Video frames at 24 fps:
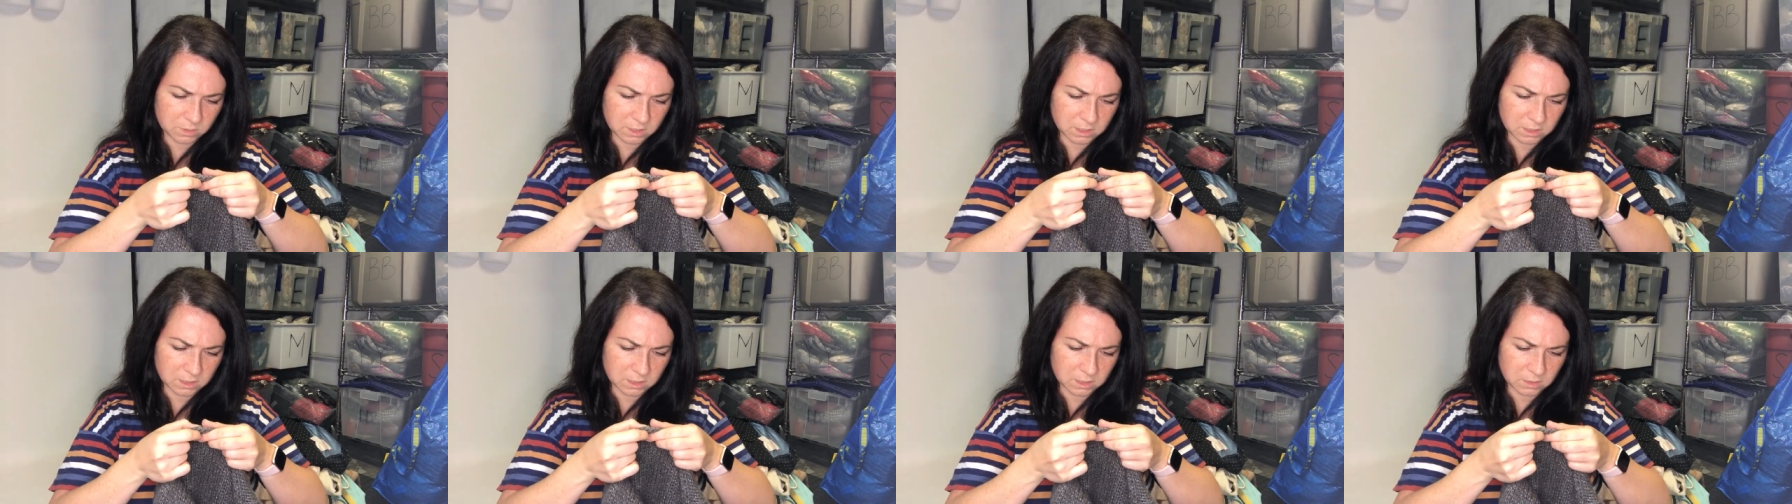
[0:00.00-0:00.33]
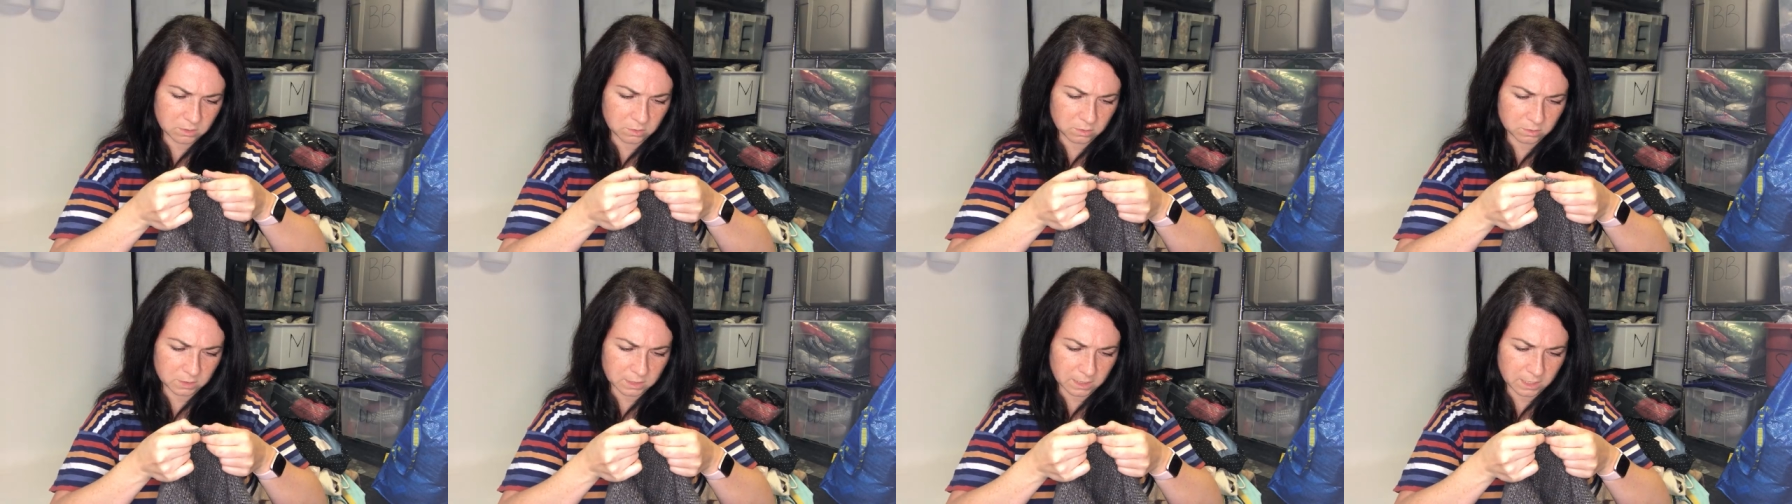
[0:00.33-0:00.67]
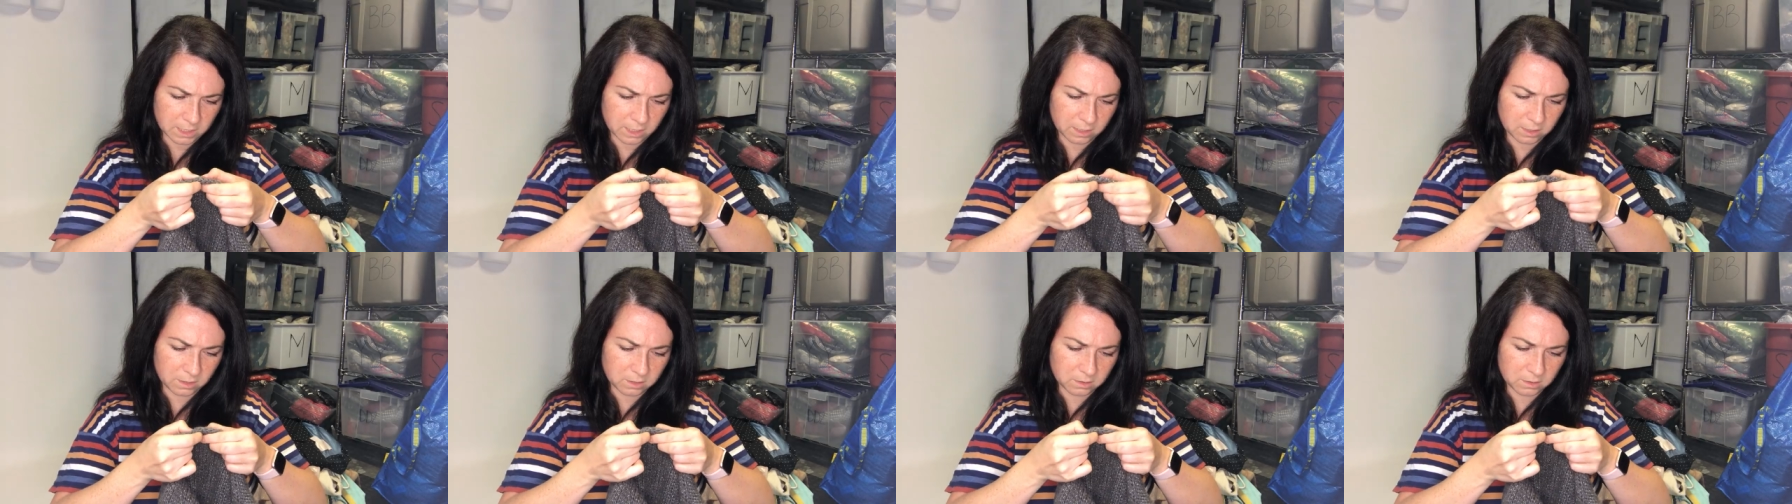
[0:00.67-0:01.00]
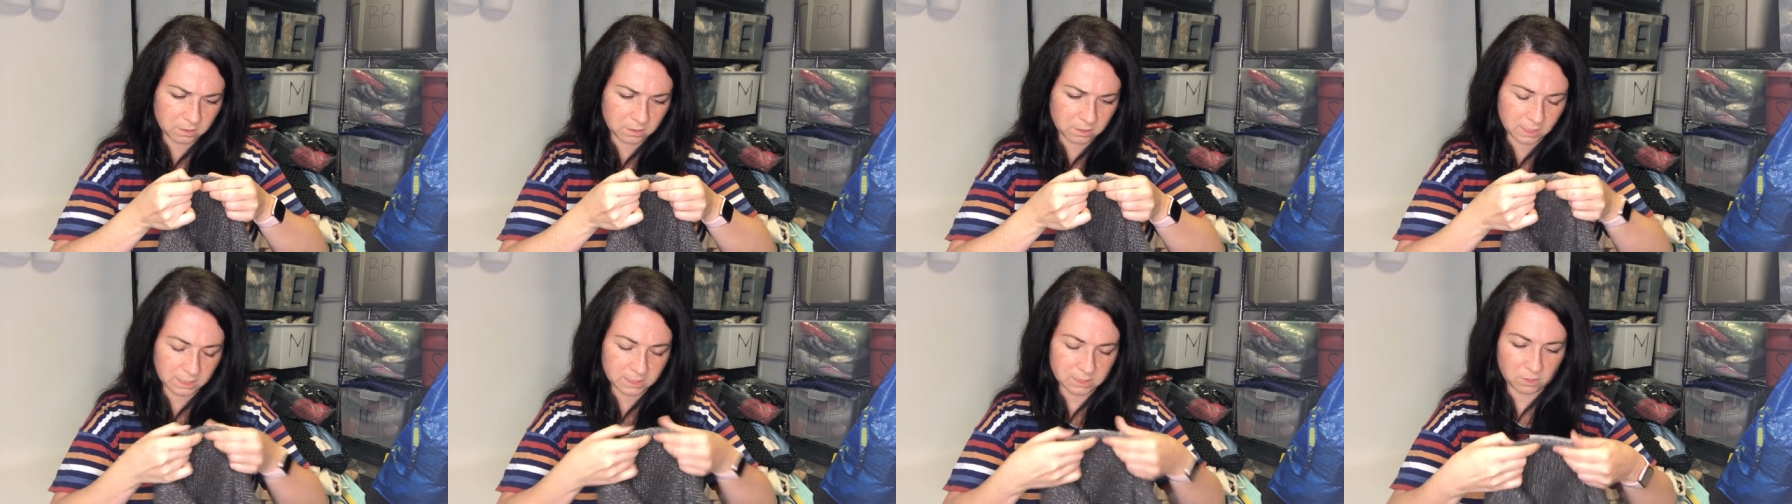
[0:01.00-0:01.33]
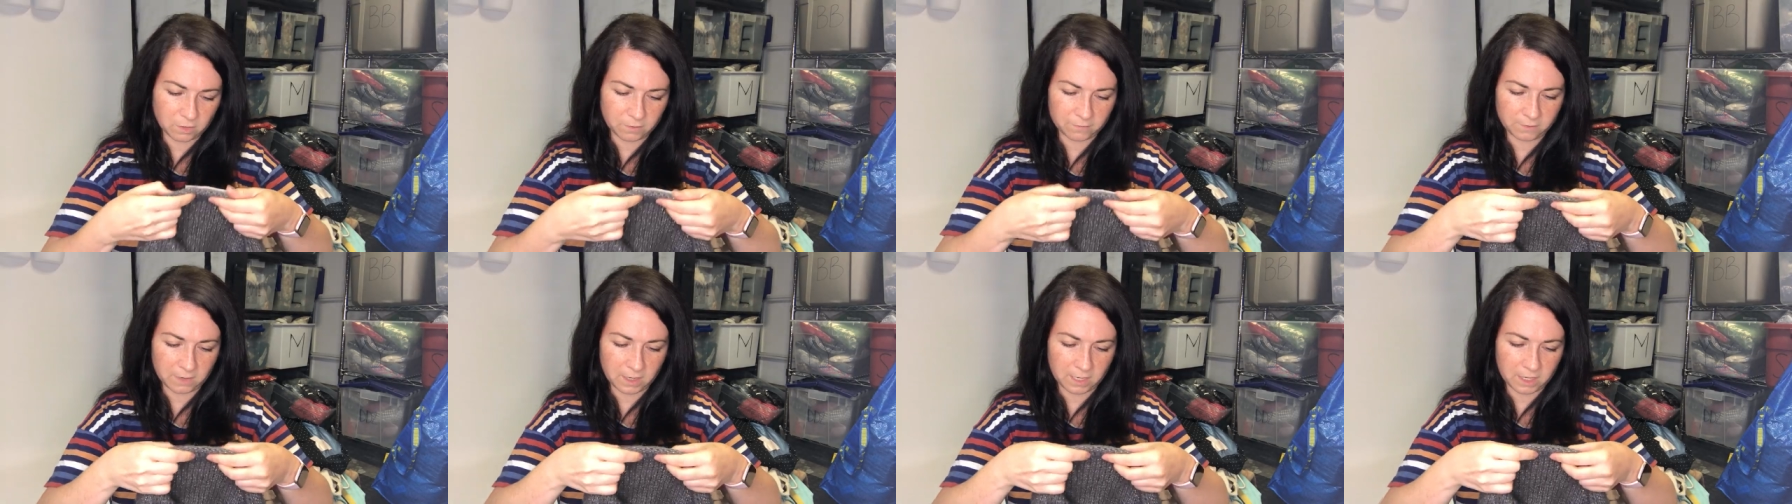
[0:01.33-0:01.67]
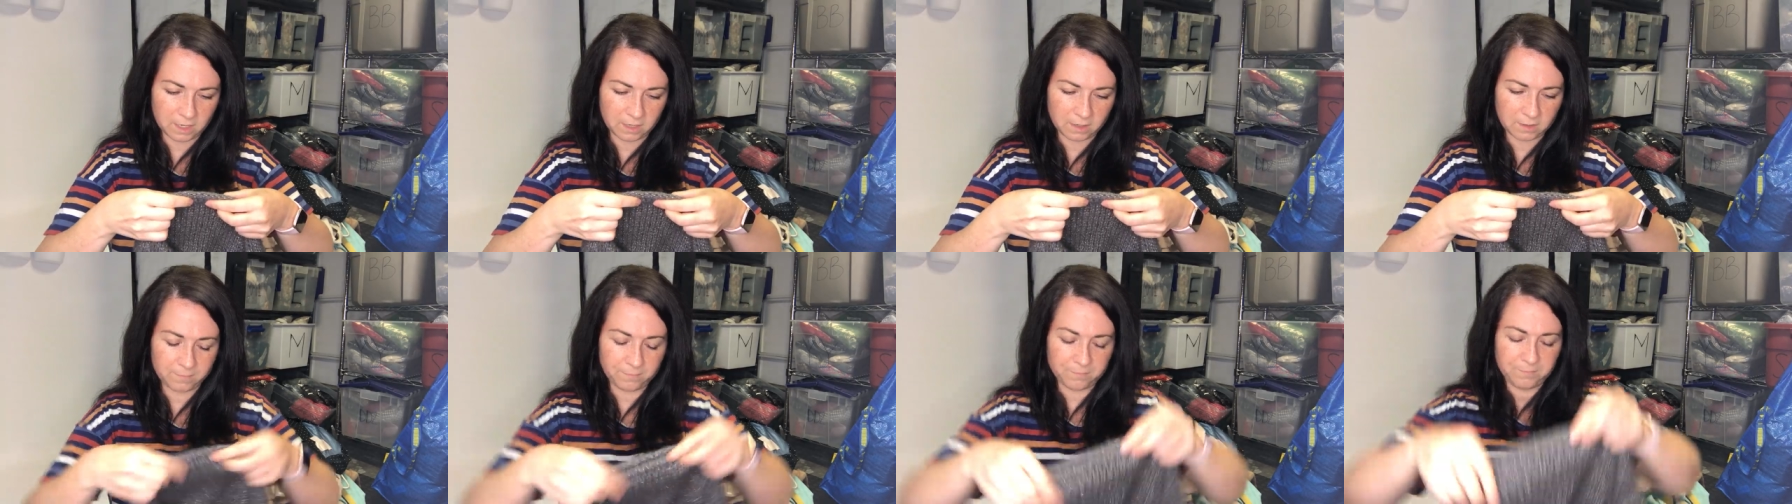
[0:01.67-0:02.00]
What is this little tag? That's all
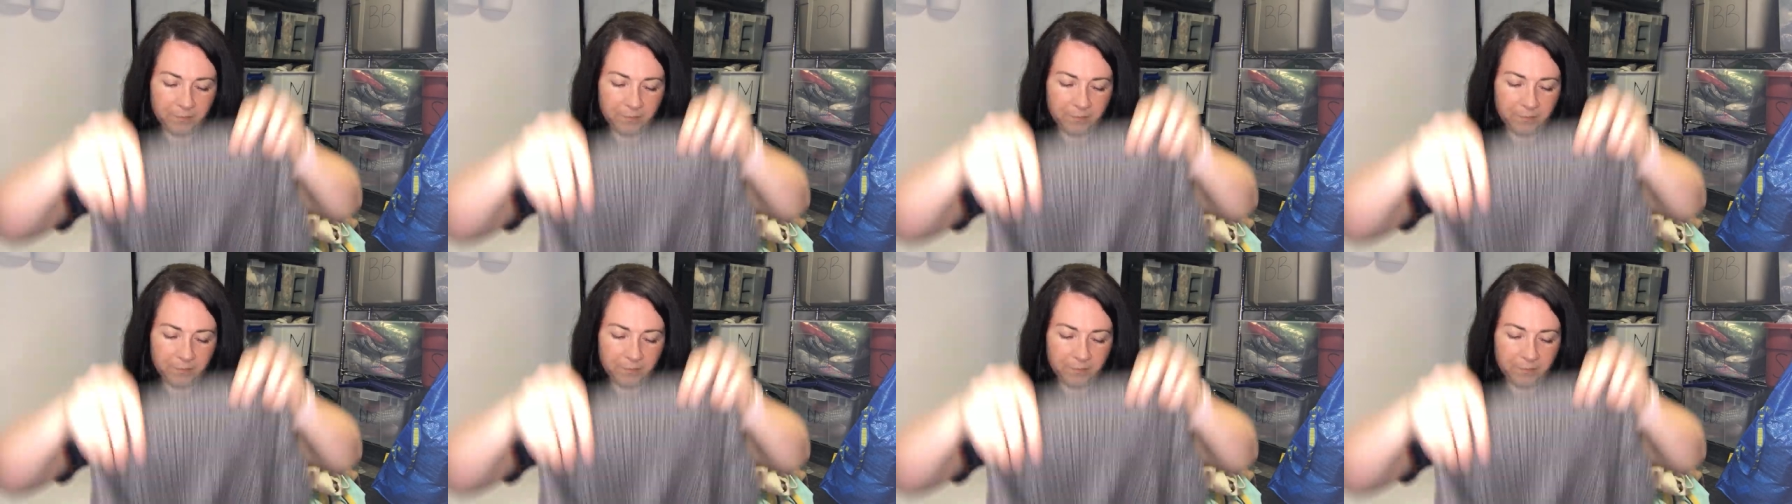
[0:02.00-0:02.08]
faded.